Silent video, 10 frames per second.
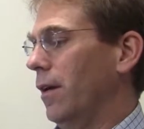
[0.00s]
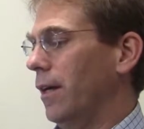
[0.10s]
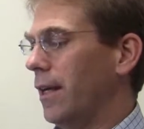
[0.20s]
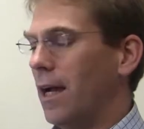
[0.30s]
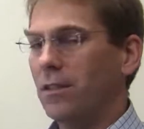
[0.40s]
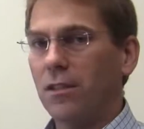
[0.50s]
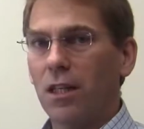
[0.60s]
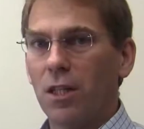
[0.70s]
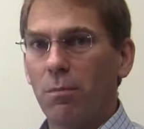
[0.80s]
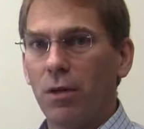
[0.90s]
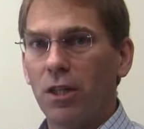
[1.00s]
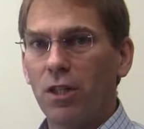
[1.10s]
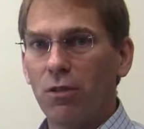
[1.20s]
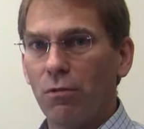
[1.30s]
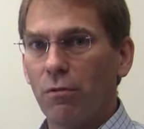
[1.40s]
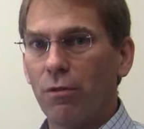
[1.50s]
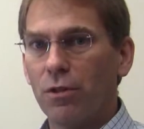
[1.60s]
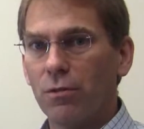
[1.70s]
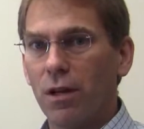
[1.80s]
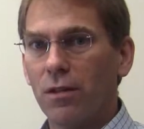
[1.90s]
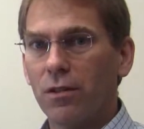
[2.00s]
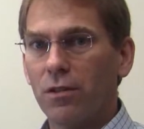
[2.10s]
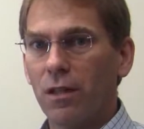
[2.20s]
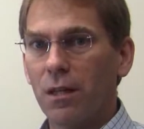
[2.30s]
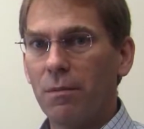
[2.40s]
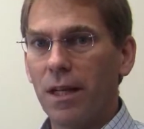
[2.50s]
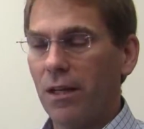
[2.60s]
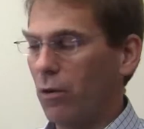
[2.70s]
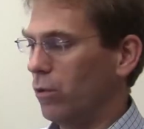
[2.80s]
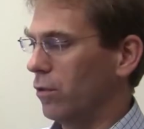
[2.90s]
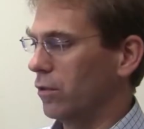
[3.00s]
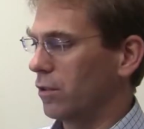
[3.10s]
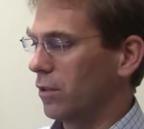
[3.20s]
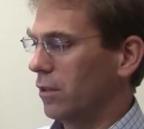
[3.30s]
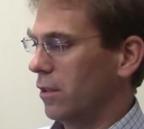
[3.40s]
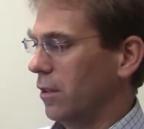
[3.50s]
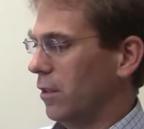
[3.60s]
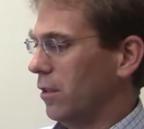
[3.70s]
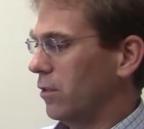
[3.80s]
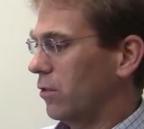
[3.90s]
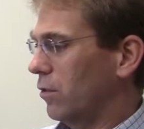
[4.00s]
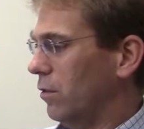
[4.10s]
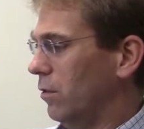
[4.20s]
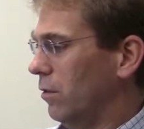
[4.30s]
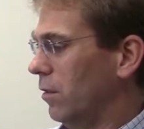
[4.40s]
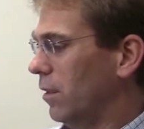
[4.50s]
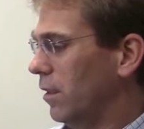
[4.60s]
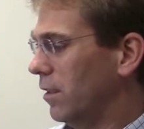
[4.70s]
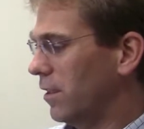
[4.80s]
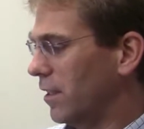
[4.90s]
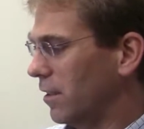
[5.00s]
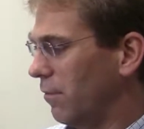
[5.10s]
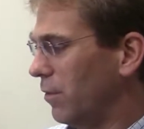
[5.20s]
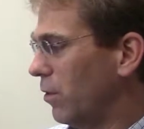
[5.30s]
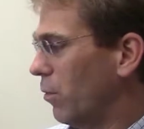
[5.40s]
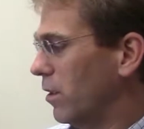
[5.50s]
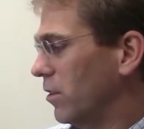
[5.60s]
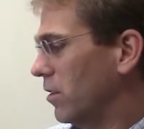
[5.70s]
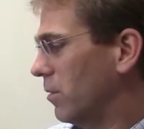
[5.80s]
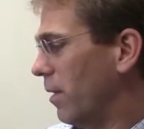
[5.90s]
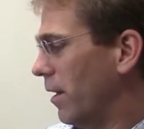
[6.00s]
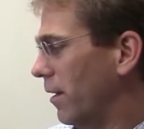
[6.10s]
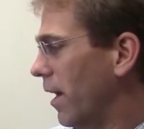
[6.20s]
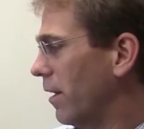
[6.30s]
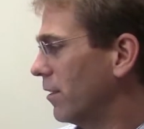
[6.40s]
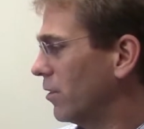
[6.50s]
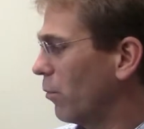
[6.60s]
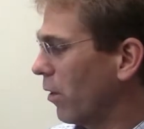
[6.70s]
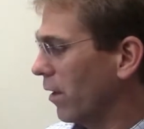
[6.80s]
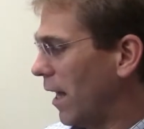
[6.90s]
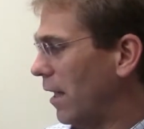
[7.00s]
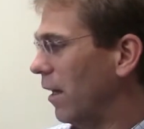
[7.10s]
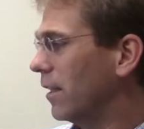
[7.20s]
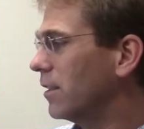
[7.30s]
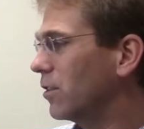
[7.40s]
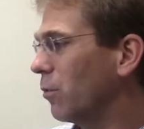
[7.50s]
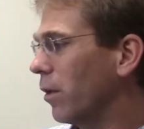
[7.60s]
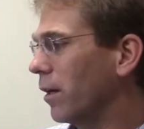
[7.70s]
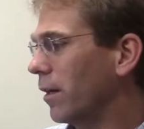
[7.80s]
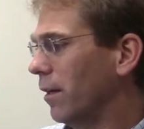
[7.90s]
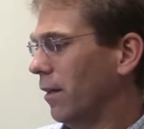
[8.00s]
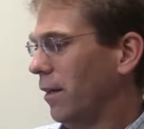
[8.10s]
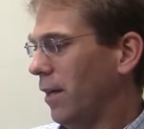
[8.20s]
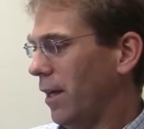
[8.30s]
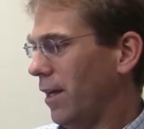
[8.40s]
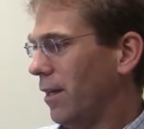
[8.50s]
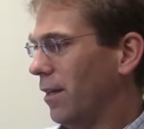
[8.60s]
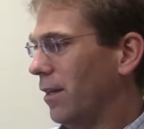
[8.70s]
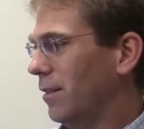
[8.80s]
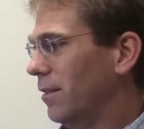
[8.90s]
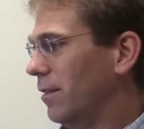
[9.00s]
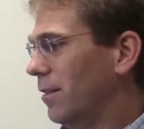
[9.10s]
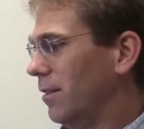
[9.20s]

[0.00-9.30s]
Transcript: gadget that you put into your refrigerator to eliminate odors. So let's ask a few questions about it. How does it work? How long does it work? And